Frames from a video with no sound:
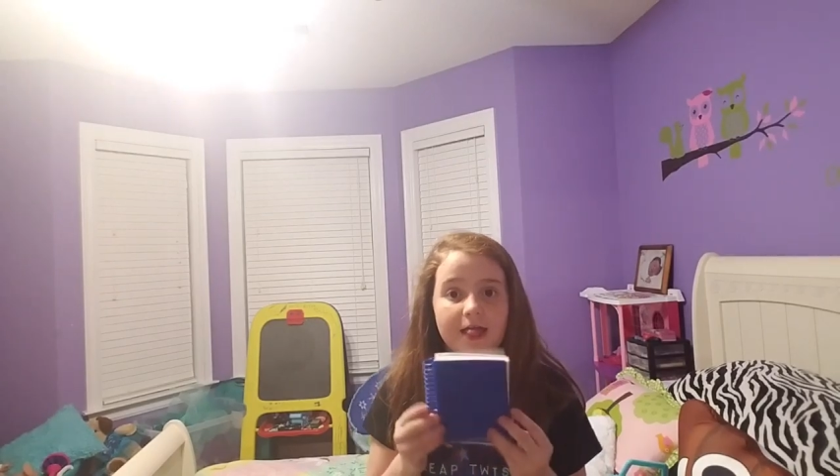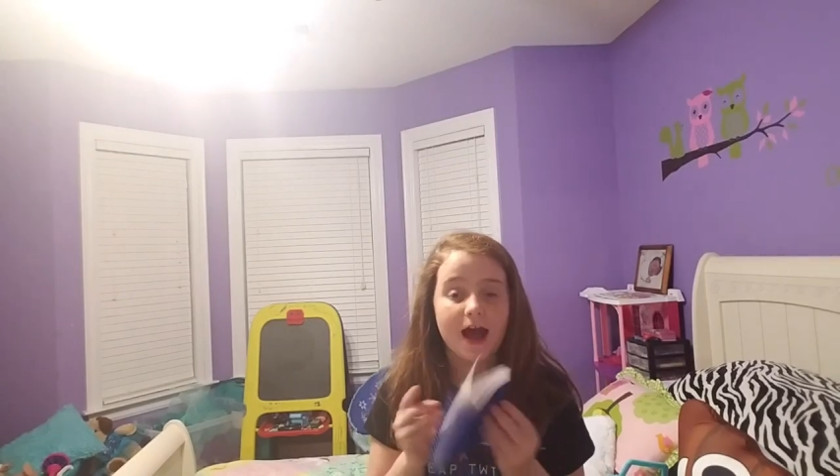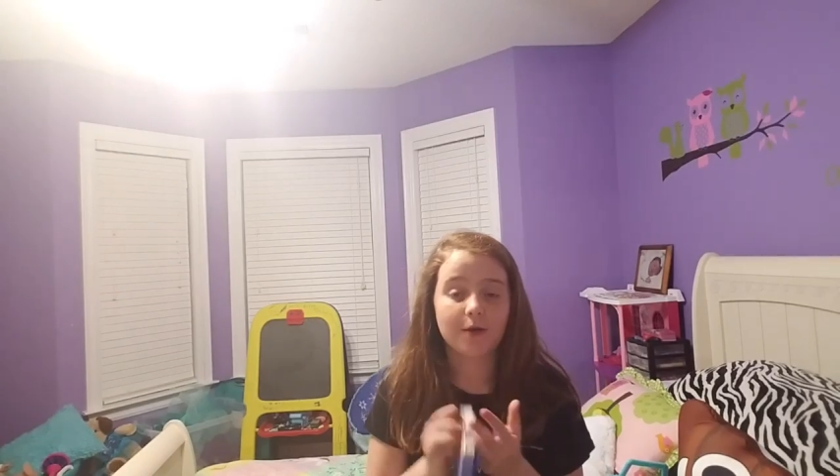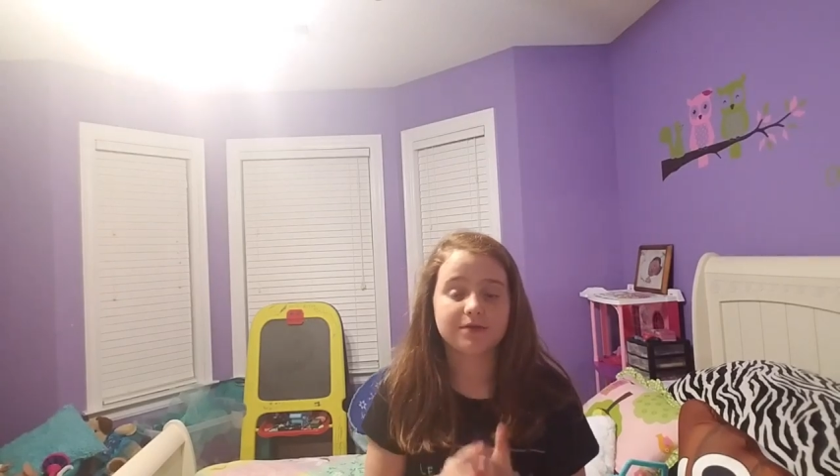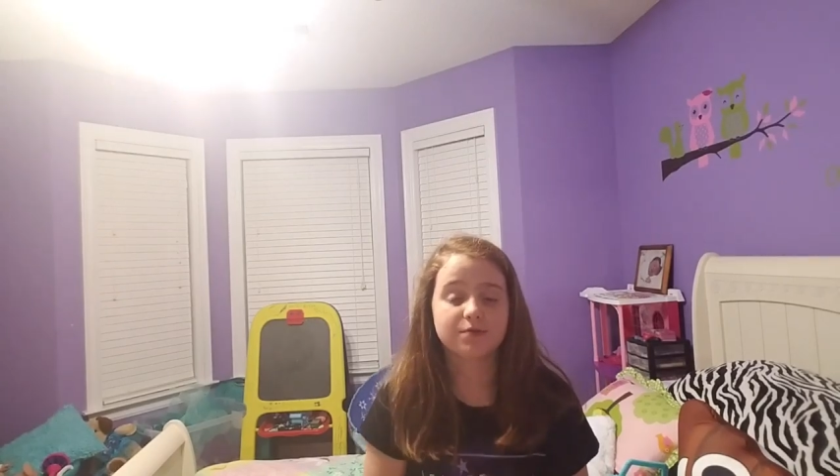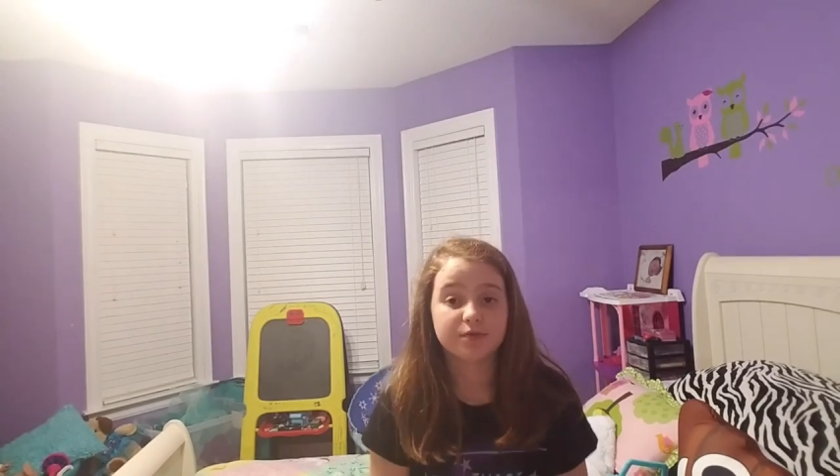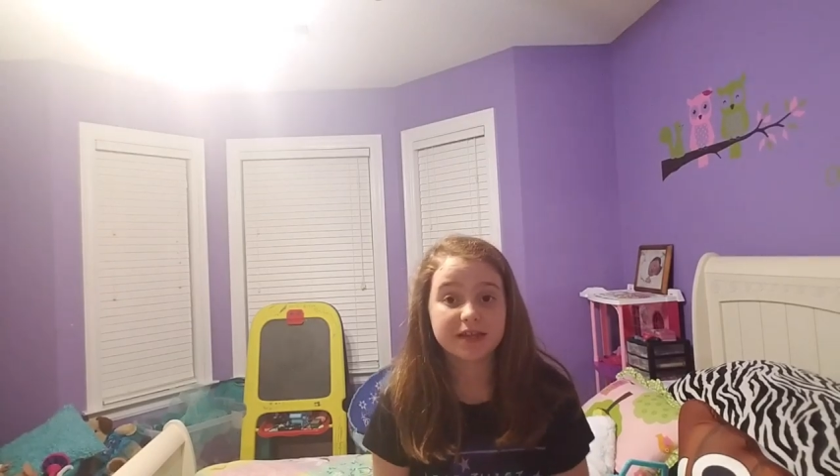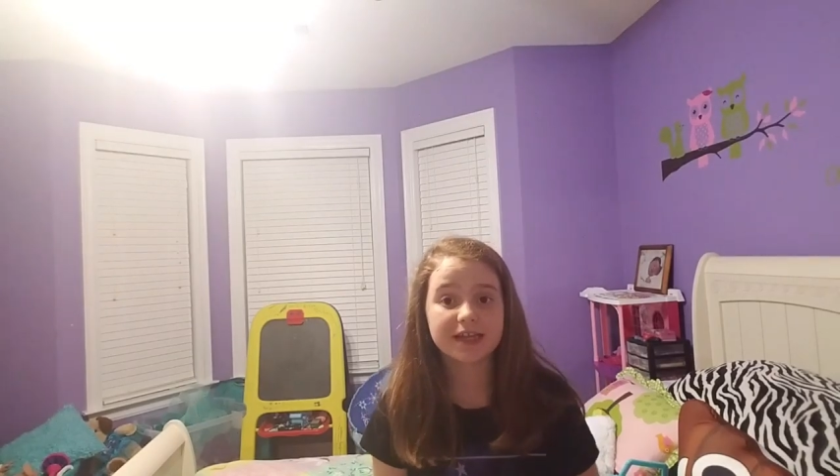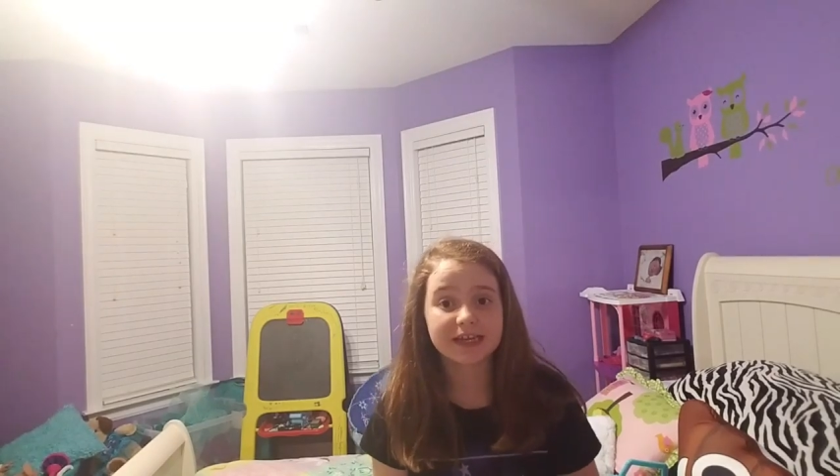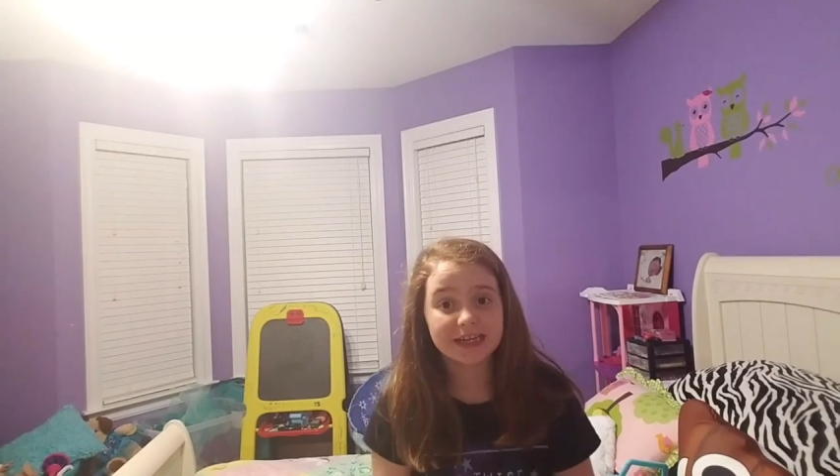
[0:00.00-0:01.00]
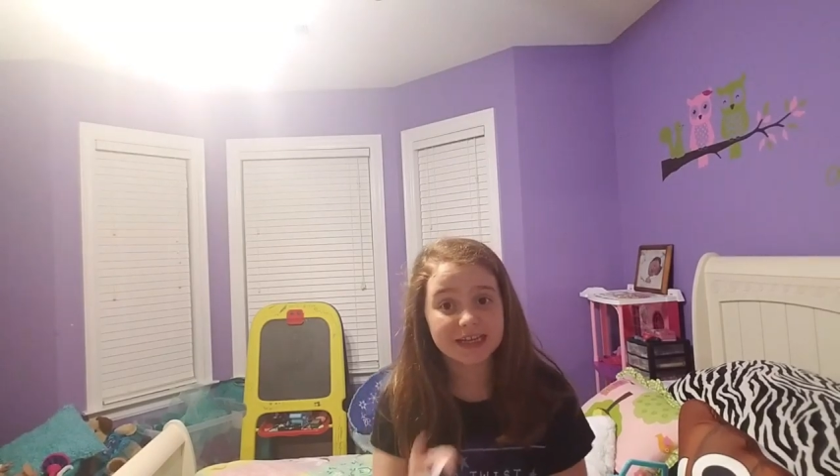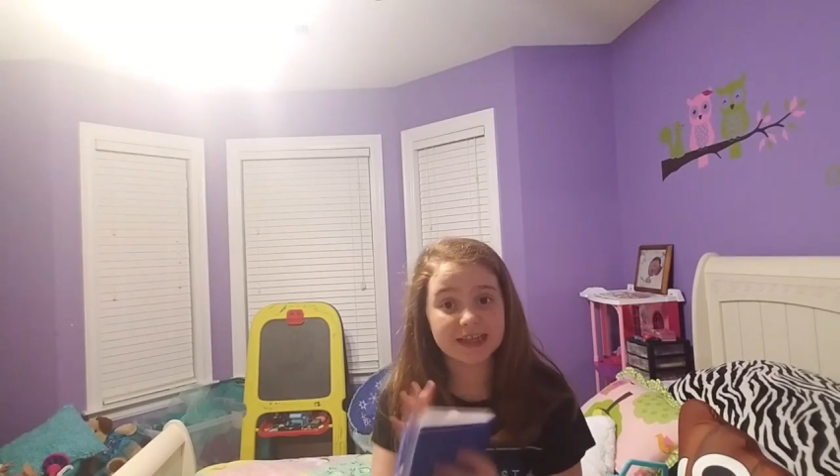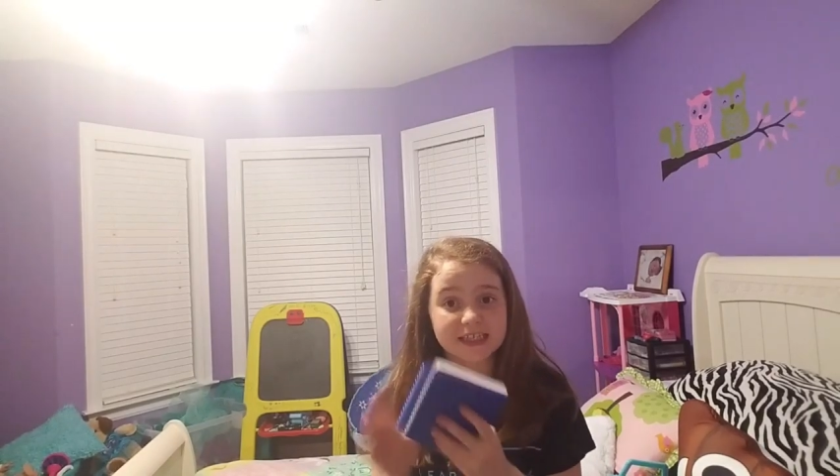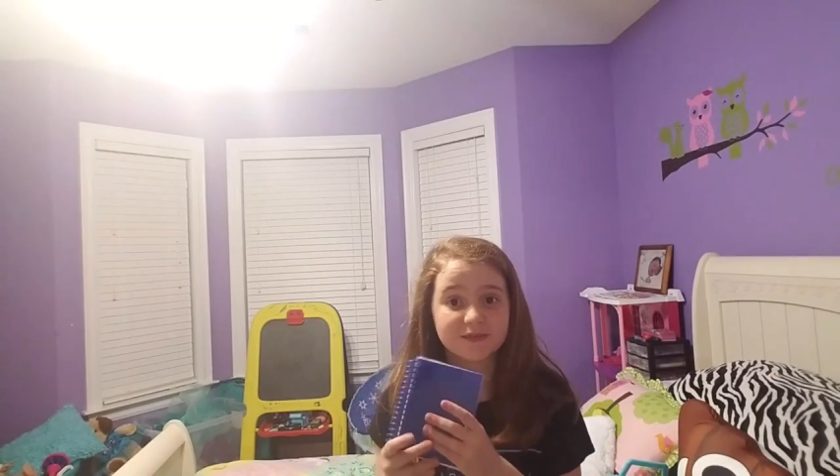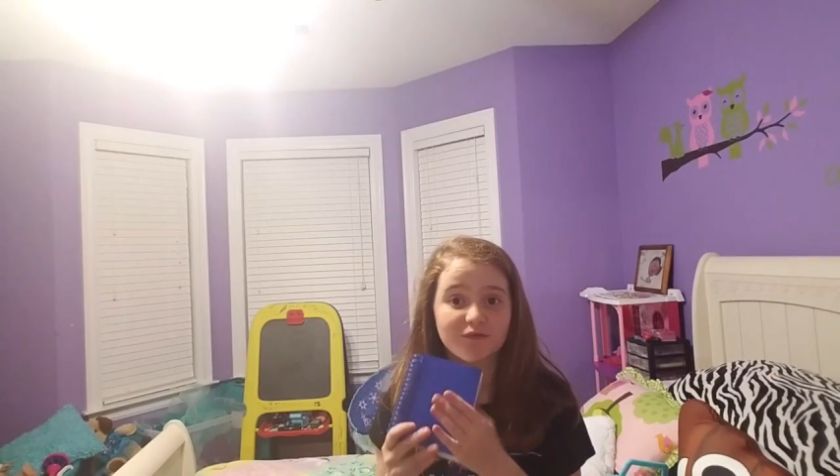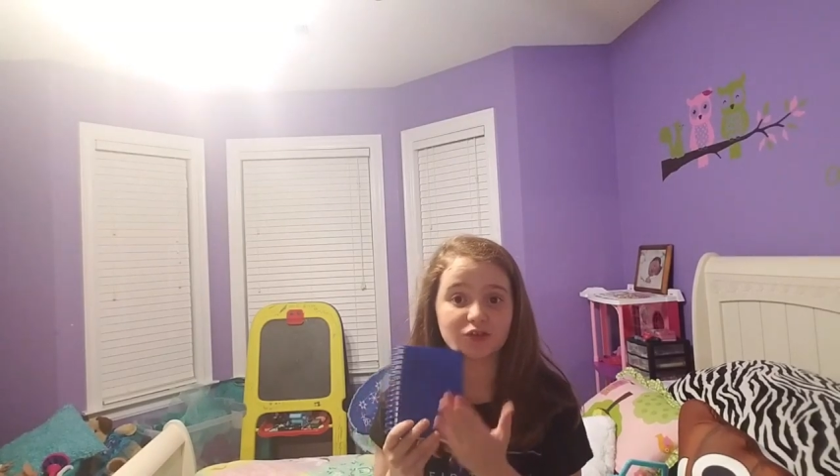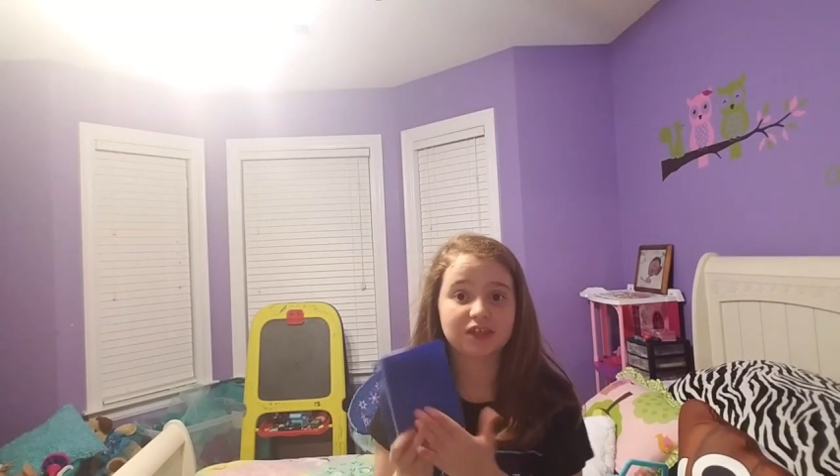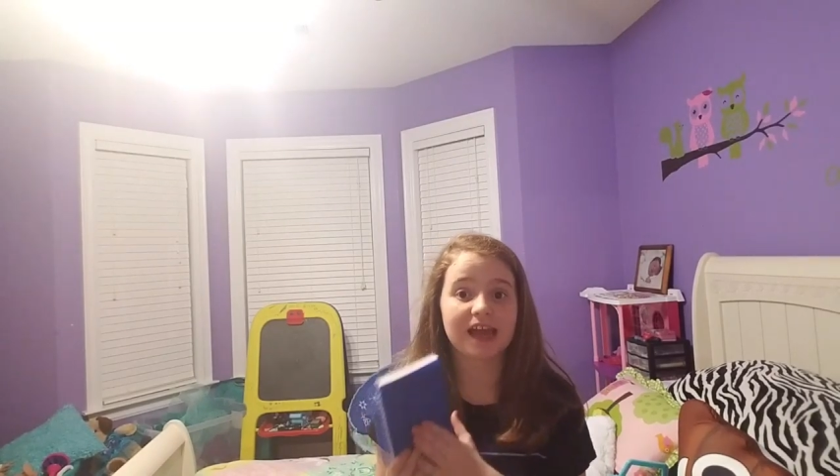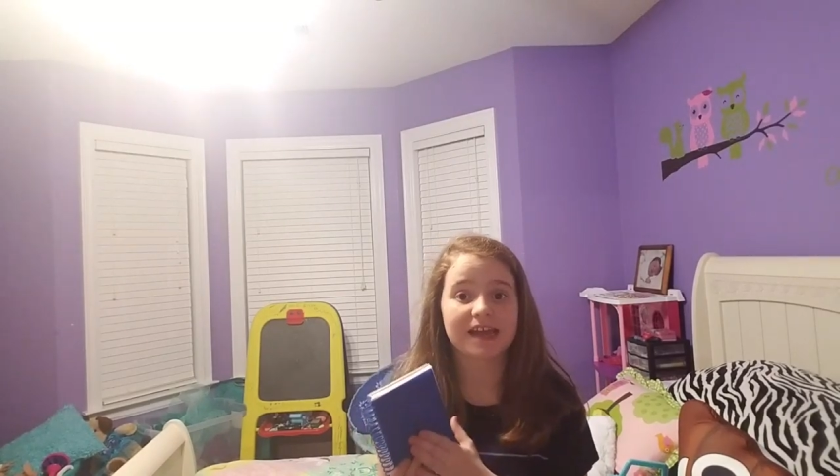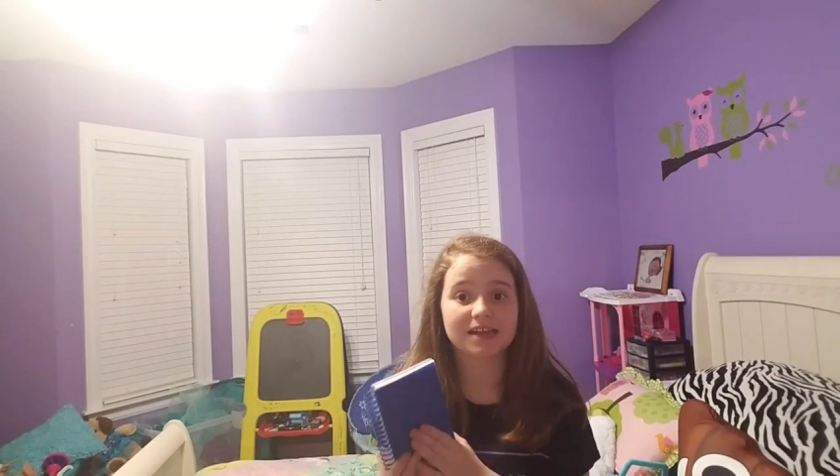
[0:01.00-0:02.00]
I was really needed this for
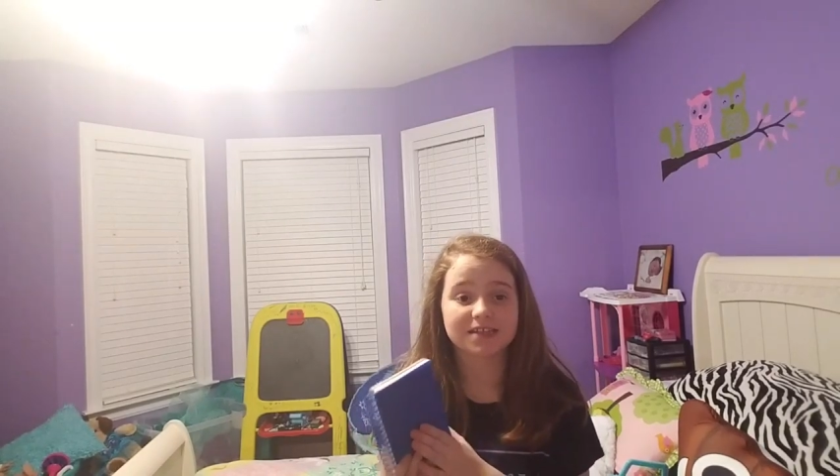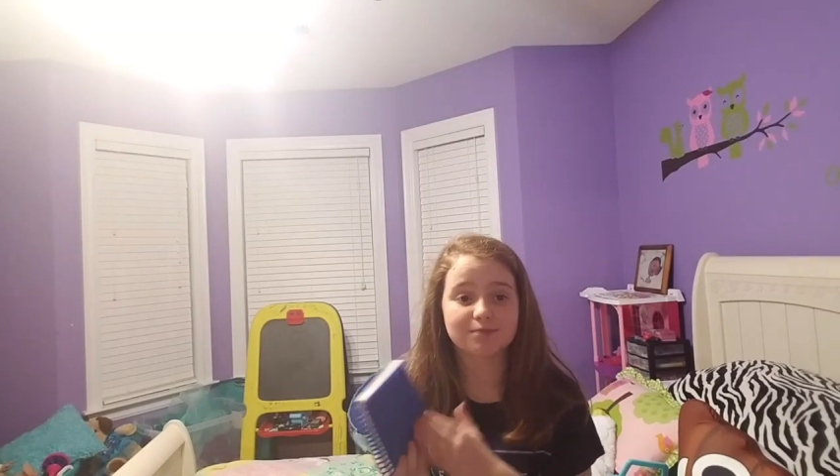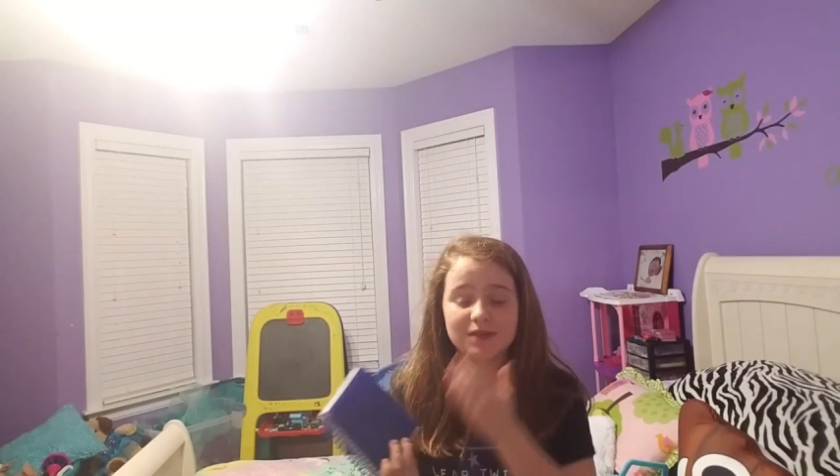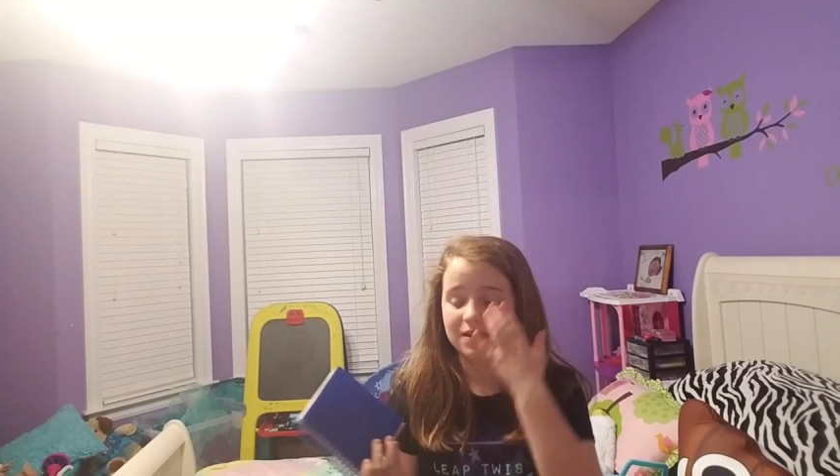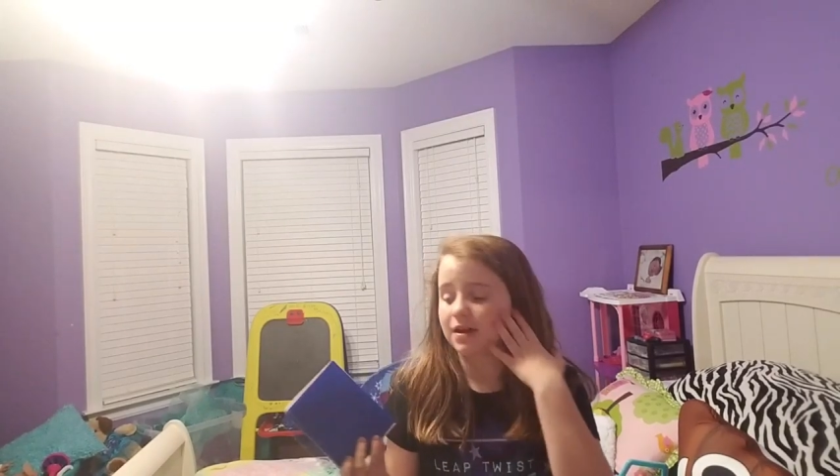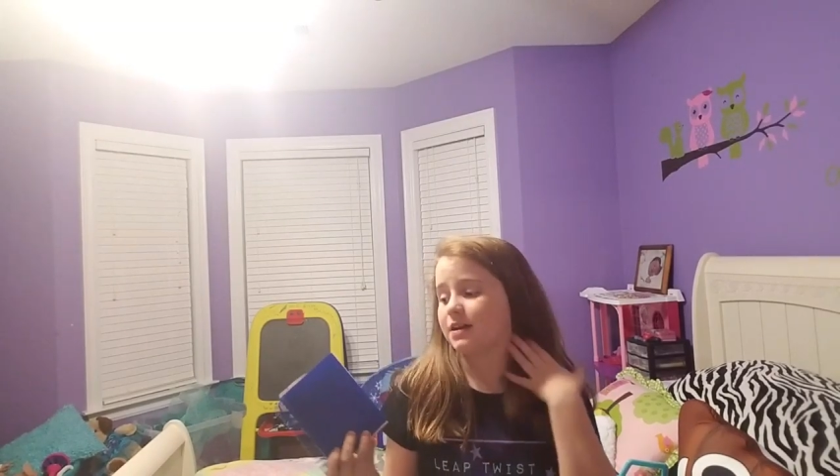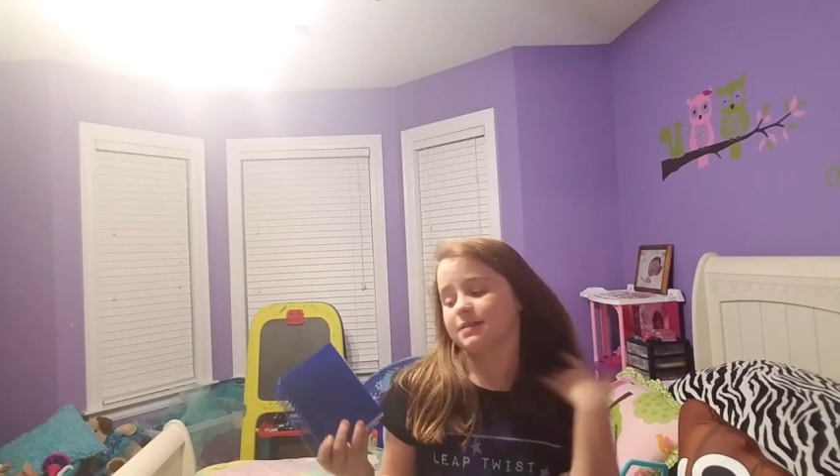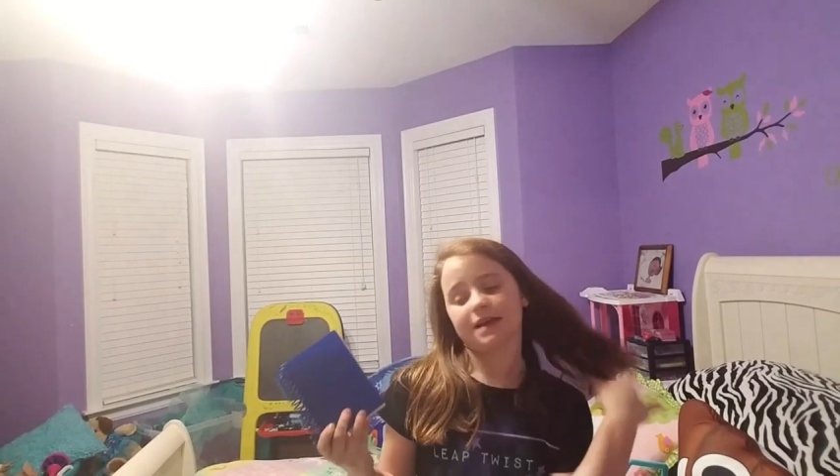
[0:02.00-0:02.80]
dance because